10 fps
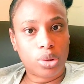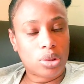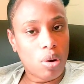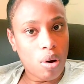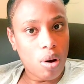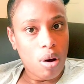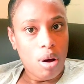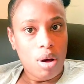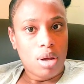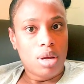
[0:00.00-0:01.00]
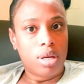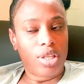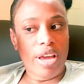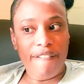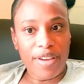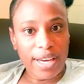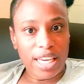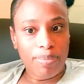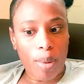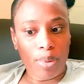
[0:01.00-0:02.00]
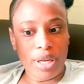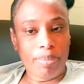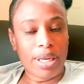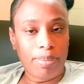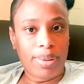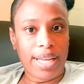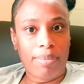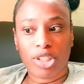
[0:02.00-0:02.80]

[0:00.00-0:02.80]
So you have to keep up with the people them.